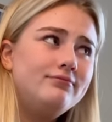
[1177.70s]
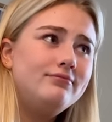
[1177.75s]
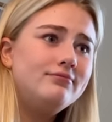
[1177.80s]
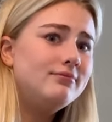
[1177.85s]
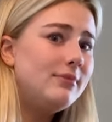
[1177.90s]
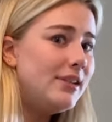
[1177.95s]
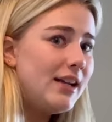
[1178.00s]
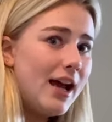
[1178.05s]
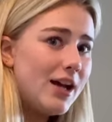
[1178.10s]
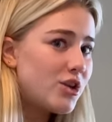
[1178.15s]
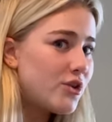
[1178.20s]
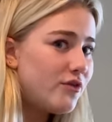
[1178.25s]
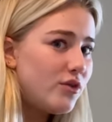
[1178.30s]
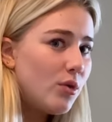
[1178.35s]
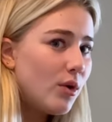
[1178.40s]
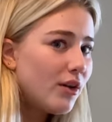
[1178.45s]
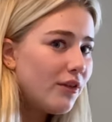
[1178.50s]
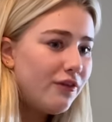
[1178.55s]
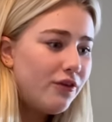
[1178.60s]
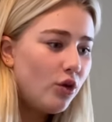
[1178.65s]
yeah, so if you
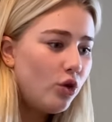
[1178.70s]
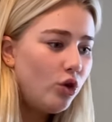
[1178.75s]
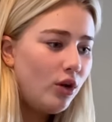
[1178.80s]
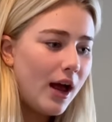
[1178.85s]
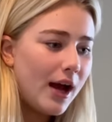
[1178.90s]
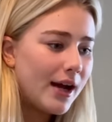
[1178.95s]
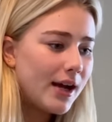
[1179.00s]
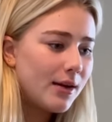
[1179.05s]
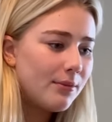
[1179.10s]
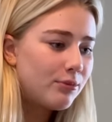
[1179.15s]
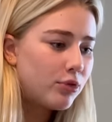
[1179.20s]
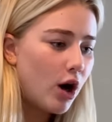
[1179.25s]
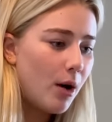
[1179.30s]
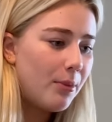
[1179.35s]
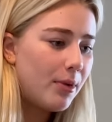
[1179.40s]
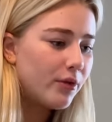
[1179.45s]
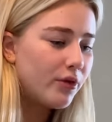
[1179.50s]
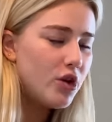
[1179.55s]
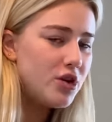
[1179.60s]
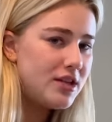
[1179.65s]
want a full, like,
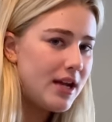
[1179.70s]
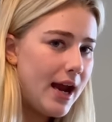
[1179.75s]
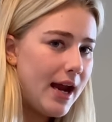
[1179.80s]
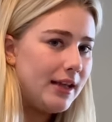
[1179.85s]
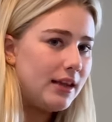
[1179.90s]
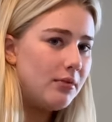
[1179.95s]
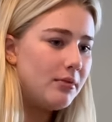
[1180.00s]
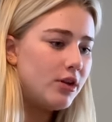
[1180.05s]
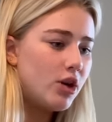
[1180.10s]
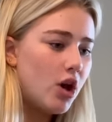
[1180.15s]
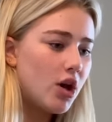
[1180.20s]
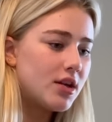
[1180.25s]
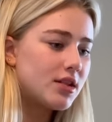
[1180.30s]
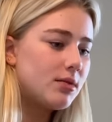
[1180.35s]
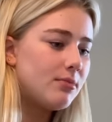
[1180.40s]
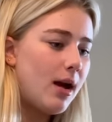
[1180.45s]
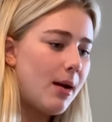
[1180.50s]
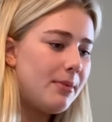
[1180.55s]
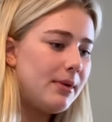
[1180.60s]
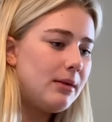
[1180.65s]
proper routine, let me know, because
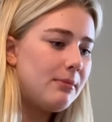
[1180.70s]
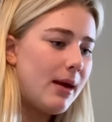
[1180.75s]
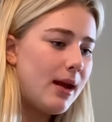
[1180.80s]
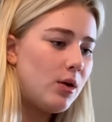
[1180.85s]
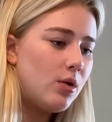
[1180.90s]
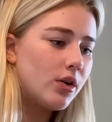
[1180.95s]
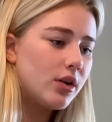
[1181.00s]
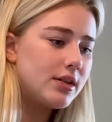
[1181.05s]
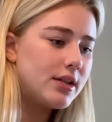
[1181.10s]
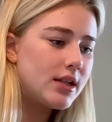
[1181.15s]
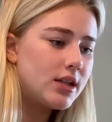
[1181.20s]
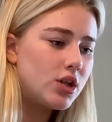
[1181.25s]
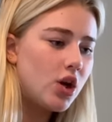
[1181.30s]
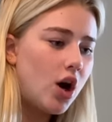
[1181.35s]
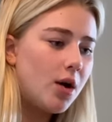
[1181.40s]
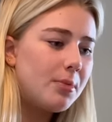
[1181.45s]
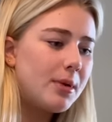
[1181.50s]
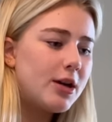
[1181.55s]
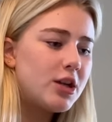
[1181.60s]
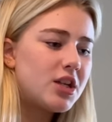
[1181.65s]
I'm happy to make one on
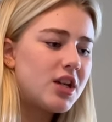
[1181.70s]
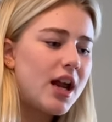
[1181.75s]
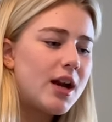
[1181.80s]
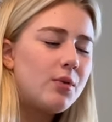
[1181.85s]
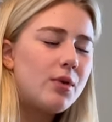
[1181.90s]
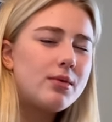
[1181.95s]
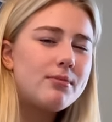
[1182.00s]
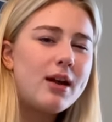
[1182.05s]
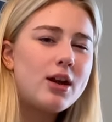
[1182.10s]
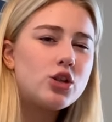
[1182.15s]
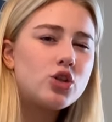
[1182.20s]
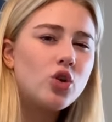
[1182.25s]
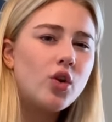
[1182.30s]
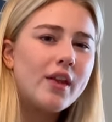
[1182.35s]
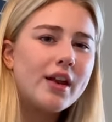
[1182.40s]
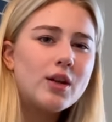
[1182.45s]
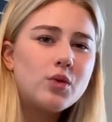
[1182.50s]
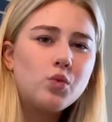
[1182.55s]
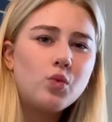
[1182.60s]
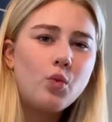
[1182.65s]
TikTok, but I just kind of want to make sure
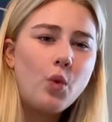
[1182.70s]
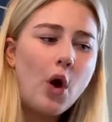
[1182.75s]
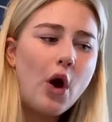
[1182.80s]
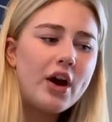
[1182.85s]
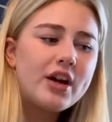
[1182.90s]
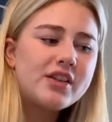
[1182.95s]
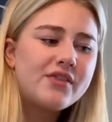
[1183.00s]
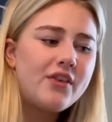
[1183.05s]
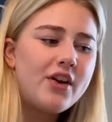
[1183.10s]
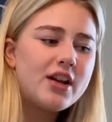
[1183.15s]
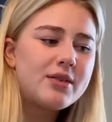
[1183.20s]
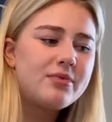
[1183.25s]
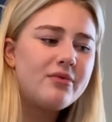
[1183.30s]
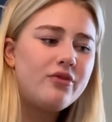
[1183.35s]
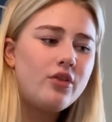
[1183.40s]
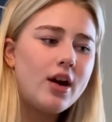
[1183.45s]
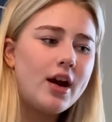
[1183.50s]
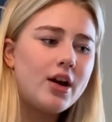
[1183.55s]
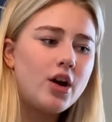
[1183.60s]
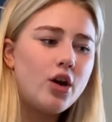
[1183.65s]
that it works first
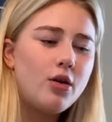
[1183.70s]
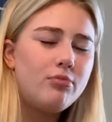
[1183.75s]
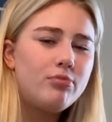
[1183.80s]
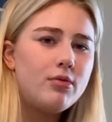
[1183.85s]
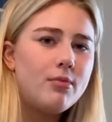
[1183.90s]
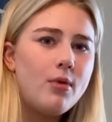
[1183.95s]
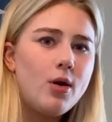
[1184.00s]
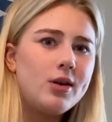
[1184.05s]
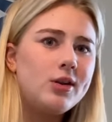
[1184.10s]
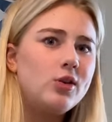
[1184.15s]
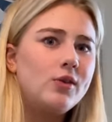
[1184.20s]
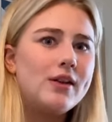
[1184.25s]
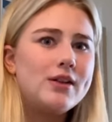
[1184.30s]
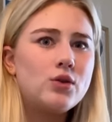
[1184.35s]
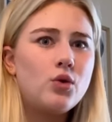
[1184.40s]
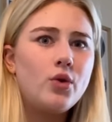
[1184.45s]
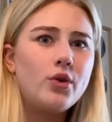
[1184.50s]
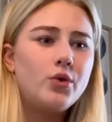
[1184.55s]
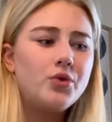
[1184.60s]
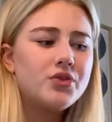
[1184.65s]
before I go promoting all
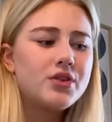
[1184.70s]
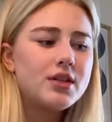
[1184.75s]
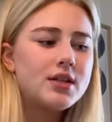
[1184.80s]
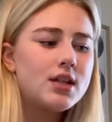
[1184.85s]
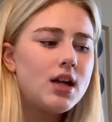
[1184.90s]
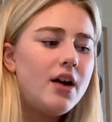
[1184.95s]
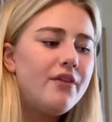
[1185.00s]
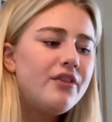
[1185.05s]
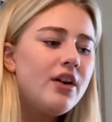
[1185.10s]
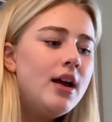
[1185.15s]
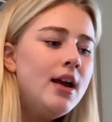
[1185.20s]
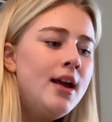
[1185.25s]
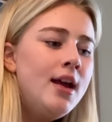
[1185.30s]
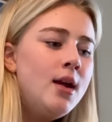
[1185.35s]
these oils and stuff.